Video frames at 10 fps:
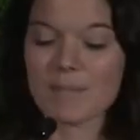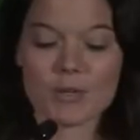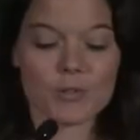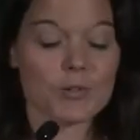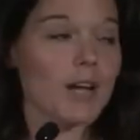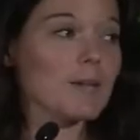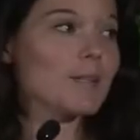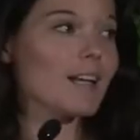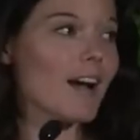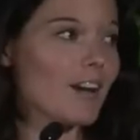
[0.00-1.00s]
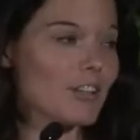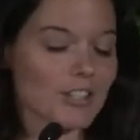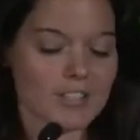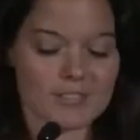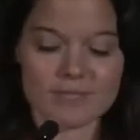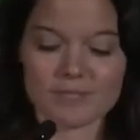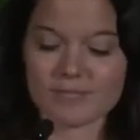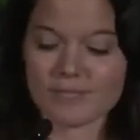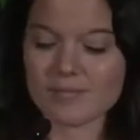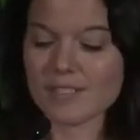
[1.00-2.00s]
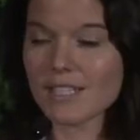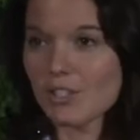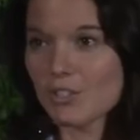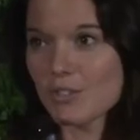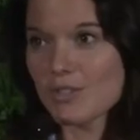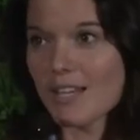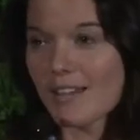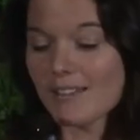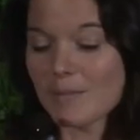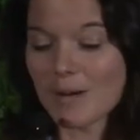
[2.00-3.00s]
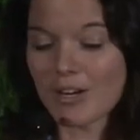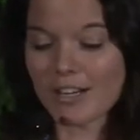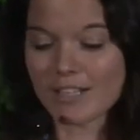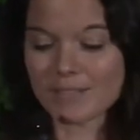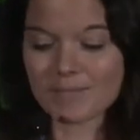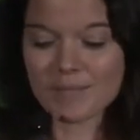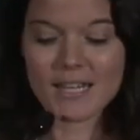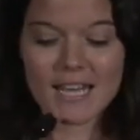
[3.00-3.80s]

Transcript: I'm incredibly honored to introduce Kathleen Merrigan.